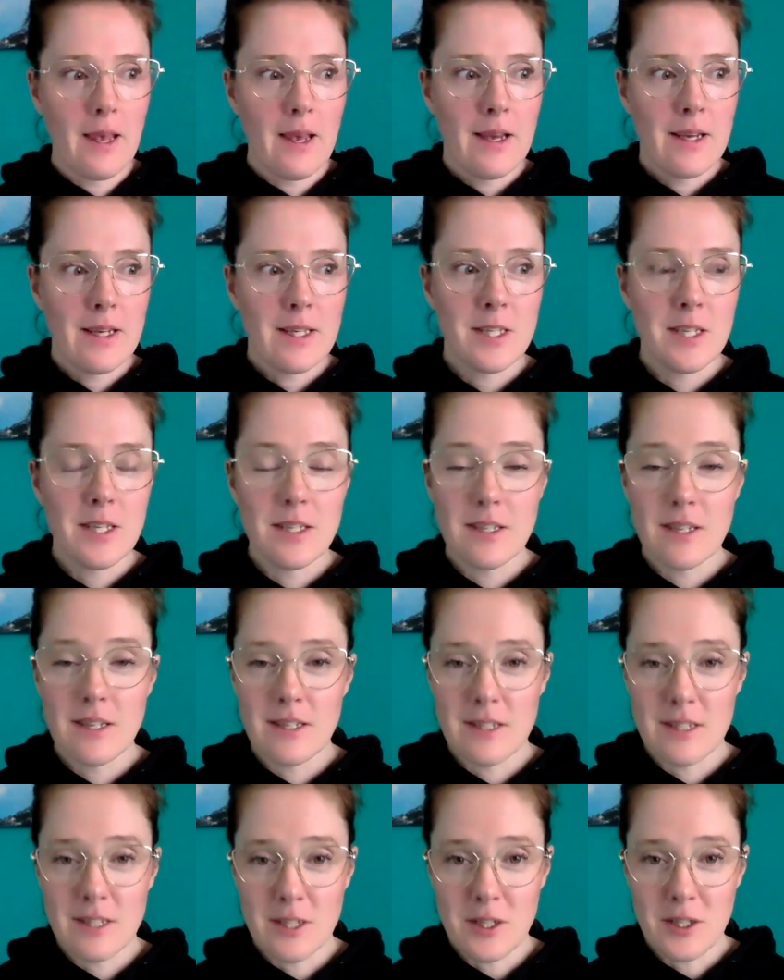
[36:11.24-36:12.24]
She
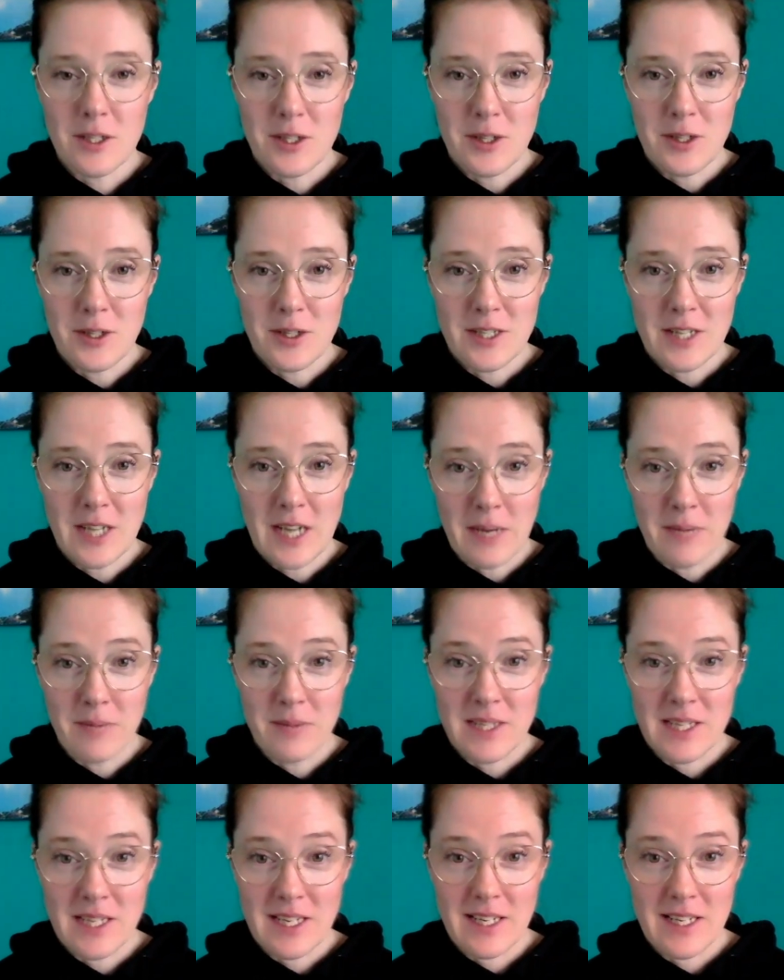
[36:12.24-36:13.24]
says it's a church. I'm
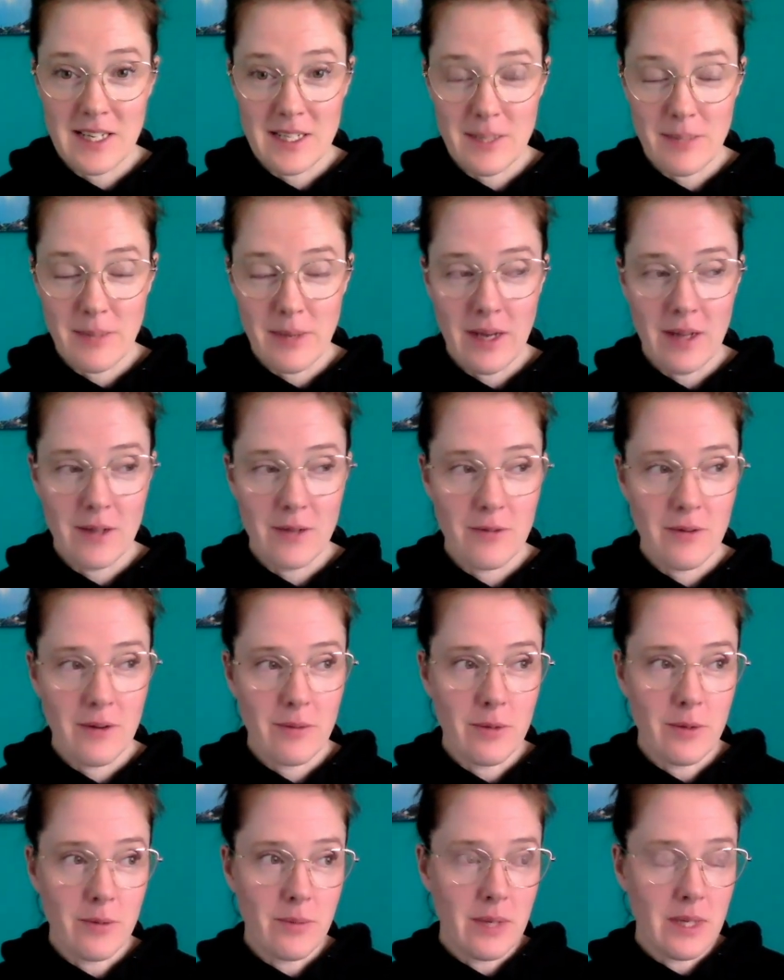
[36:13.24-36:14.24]
seeing it as a pile of
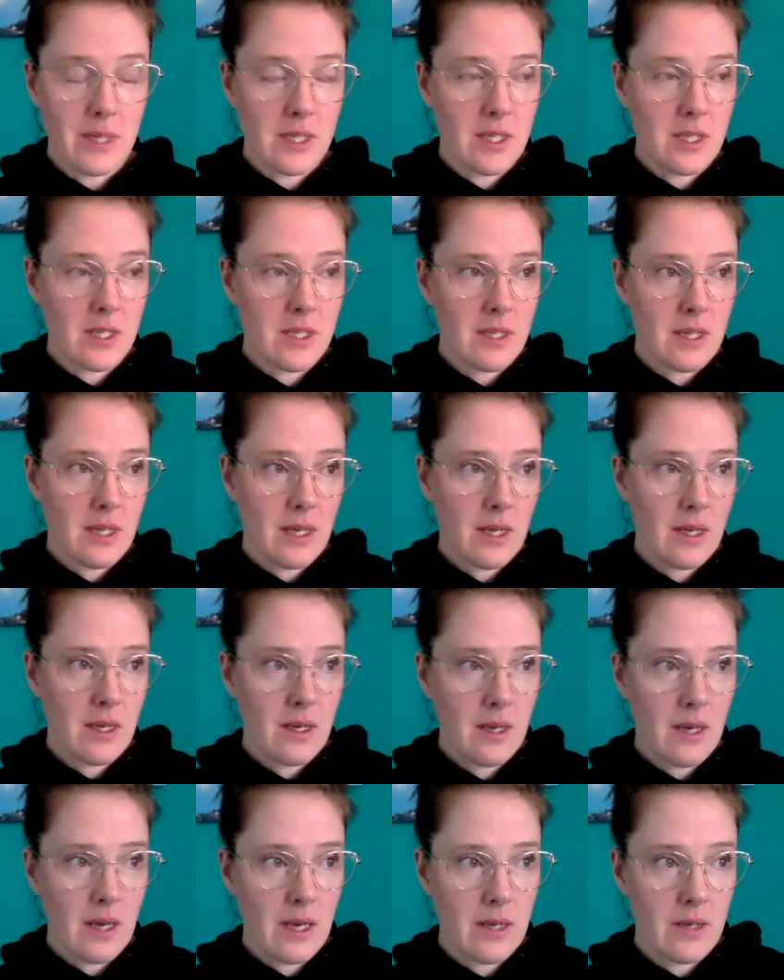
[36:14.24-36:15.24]
rubble, but she's like,
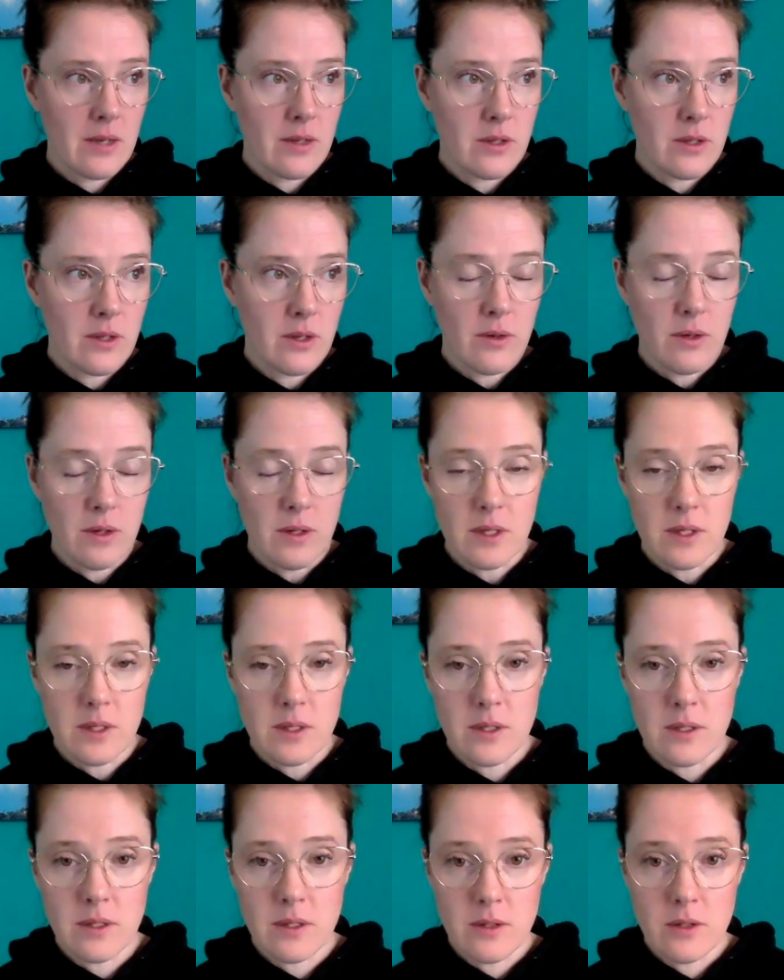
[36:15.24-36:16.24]
I used to go to
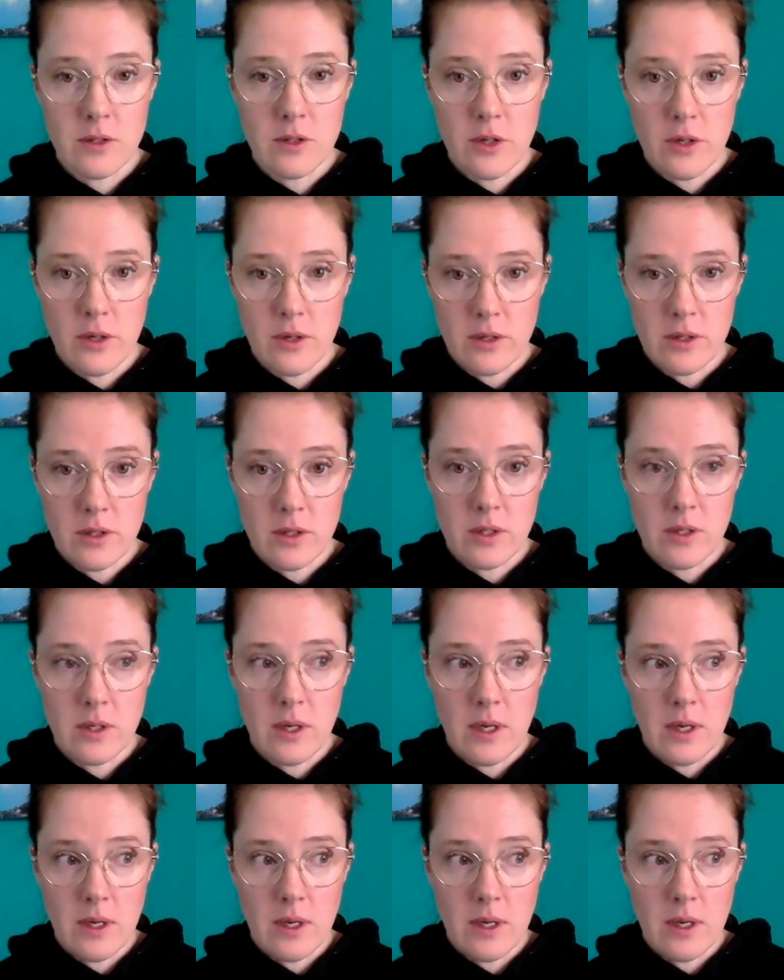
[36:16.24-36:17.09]
this church